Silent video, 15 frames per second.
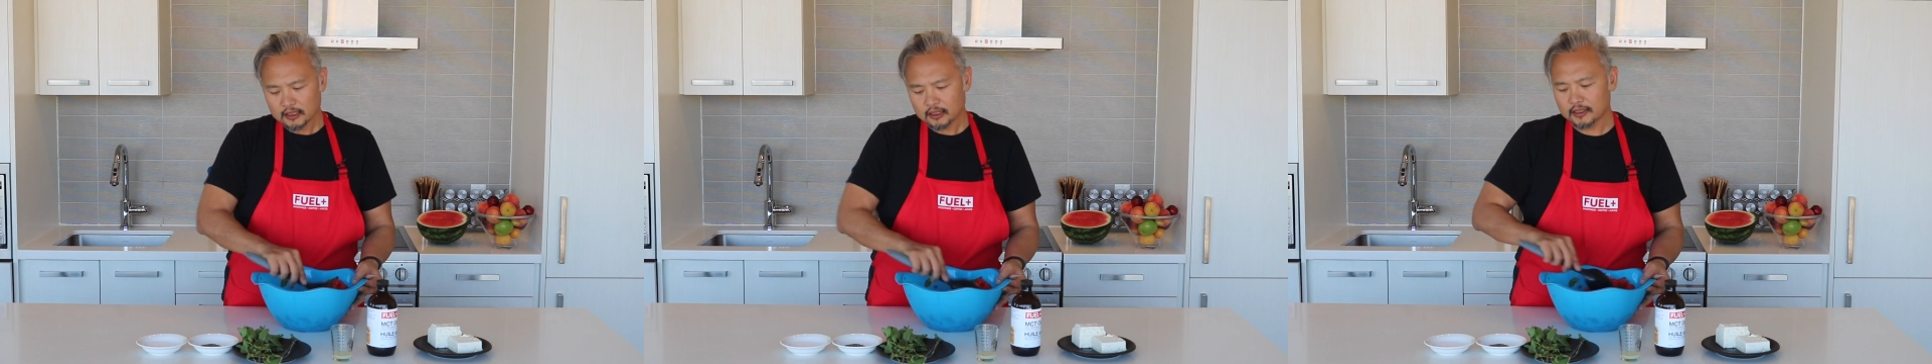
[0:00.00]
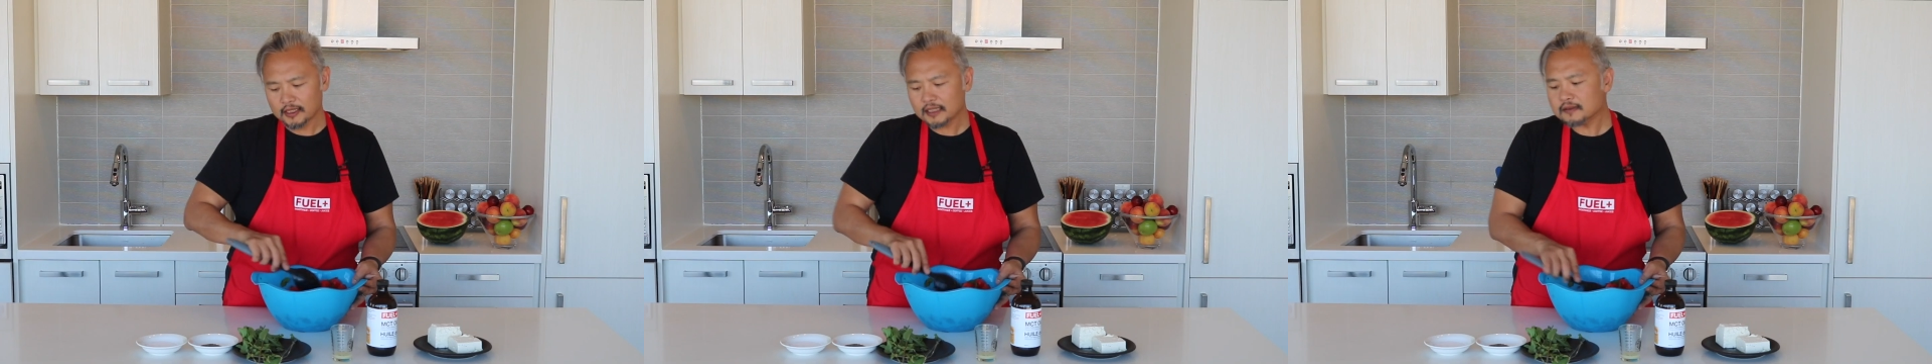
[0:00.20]

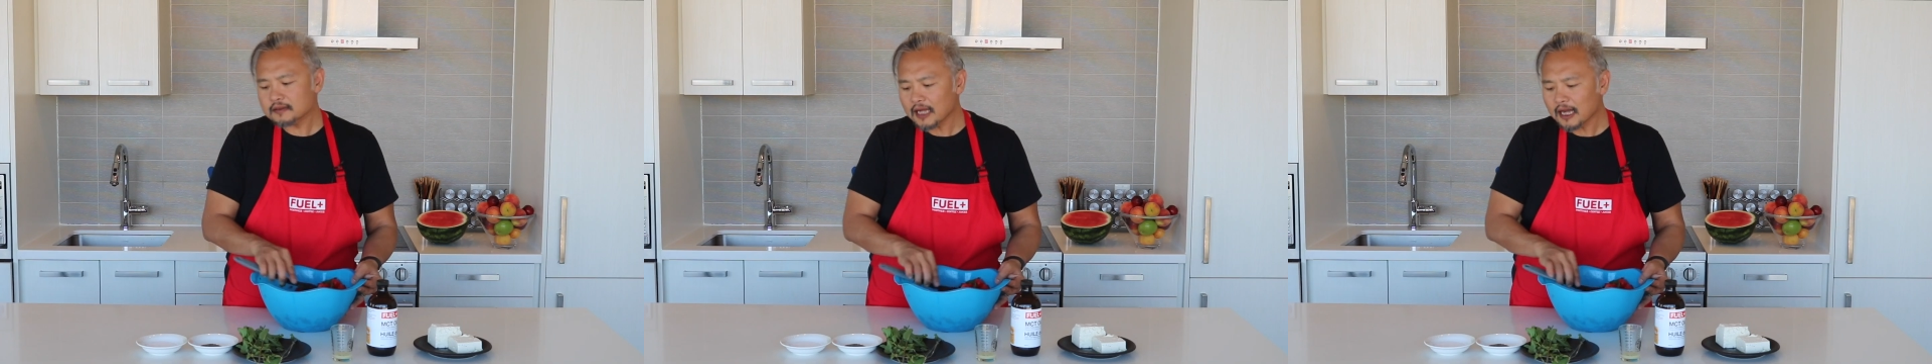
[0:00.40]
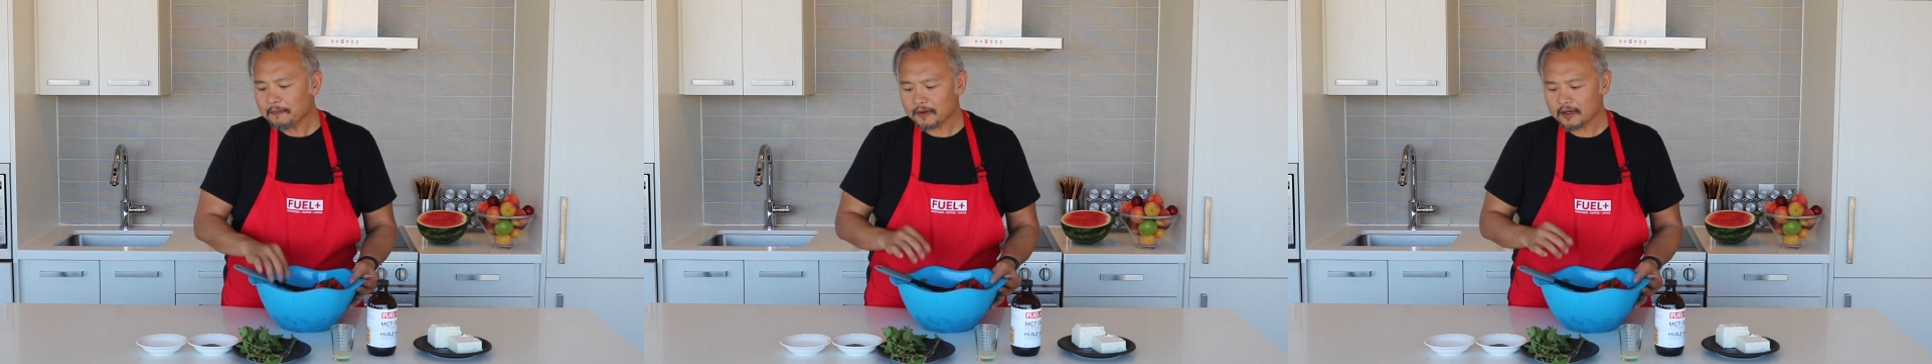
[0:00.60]
The next
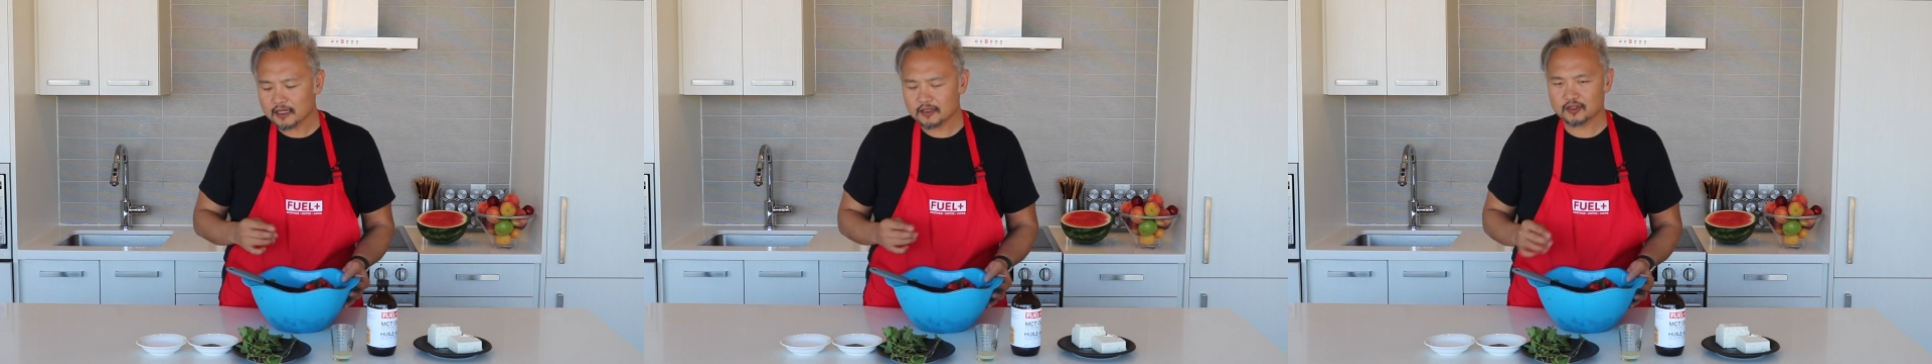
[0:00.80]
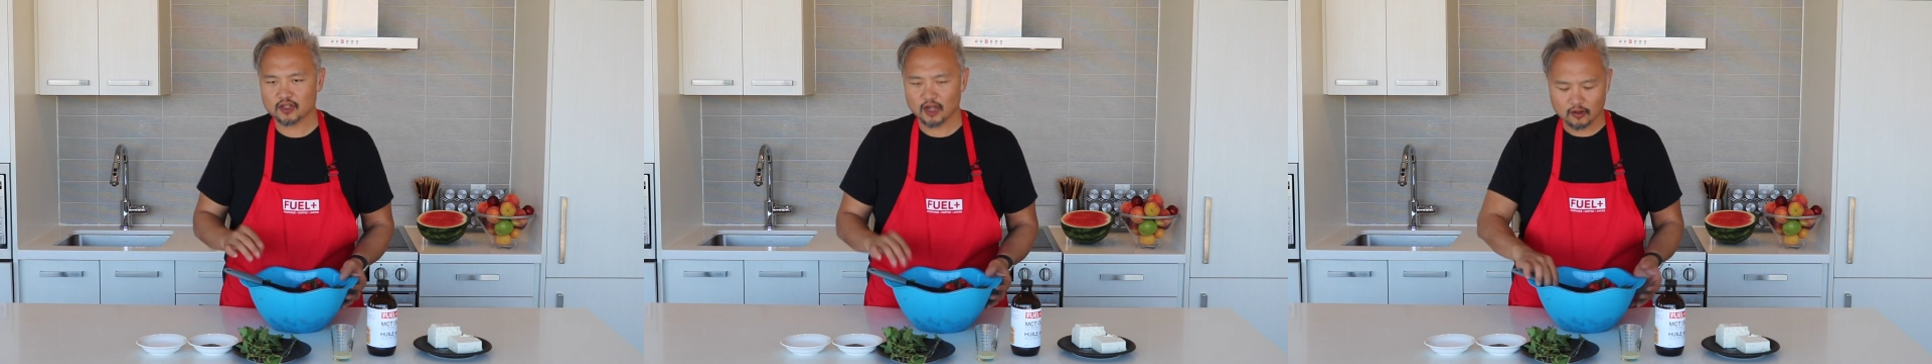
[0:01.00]
step
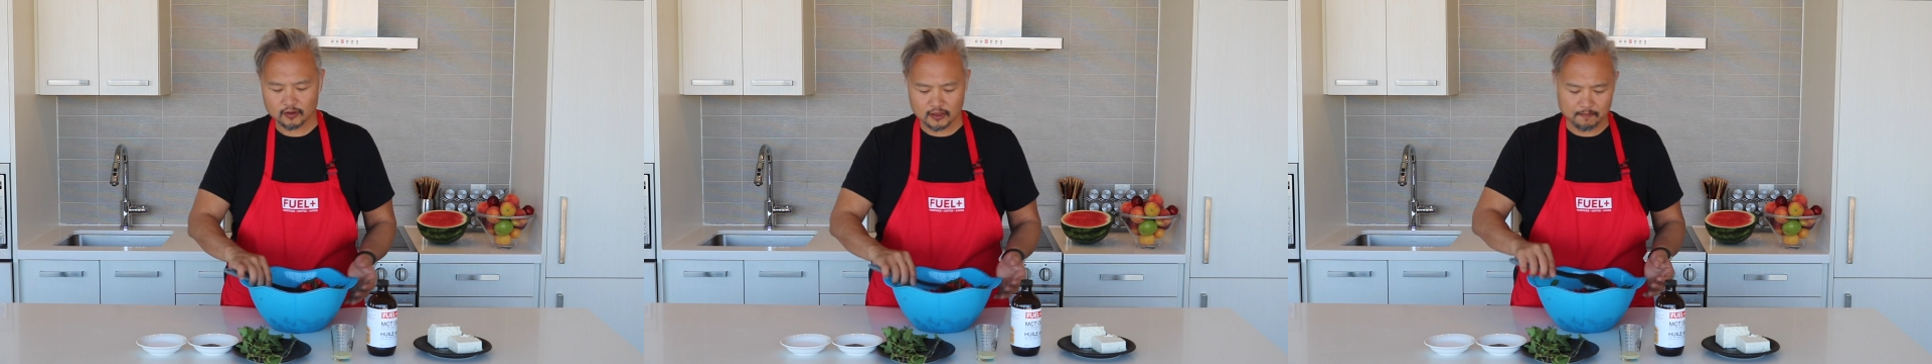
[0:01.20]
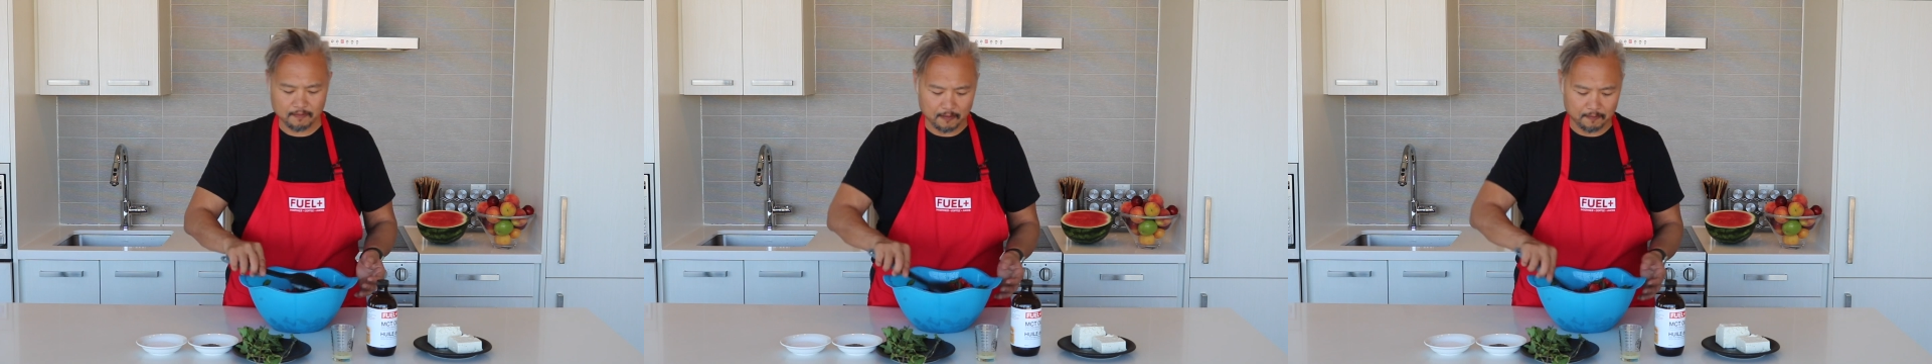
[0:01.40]
is
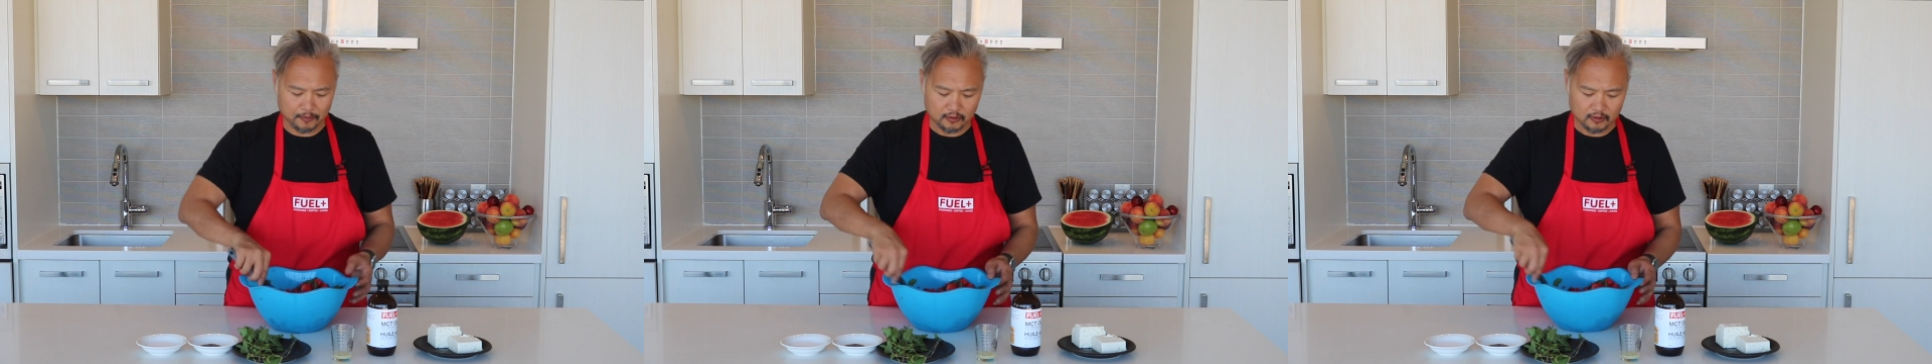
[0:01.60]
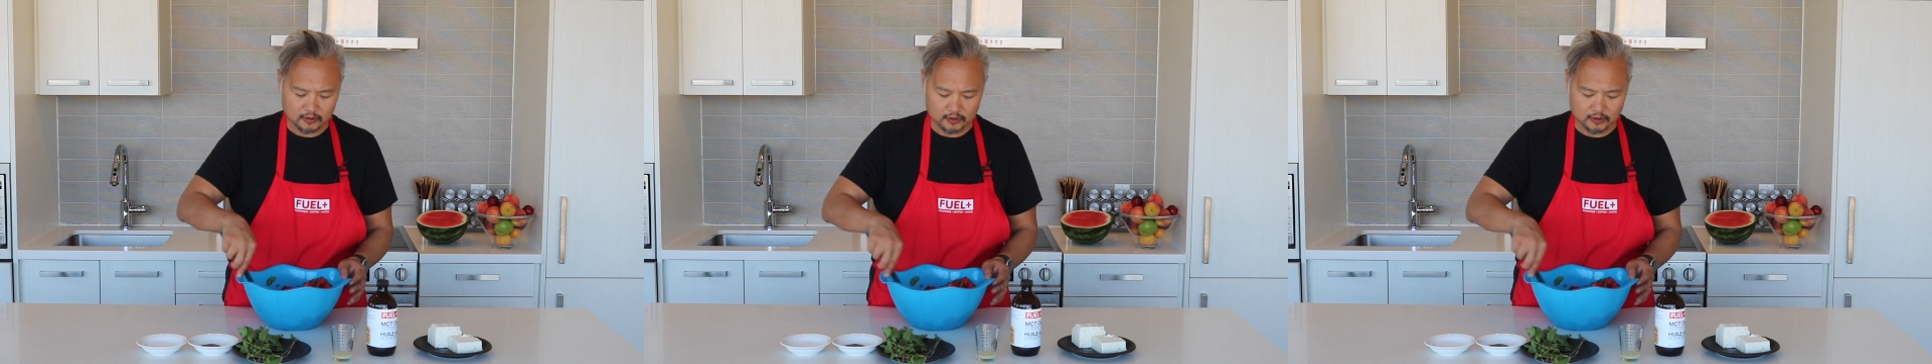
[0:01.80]
salt and pepper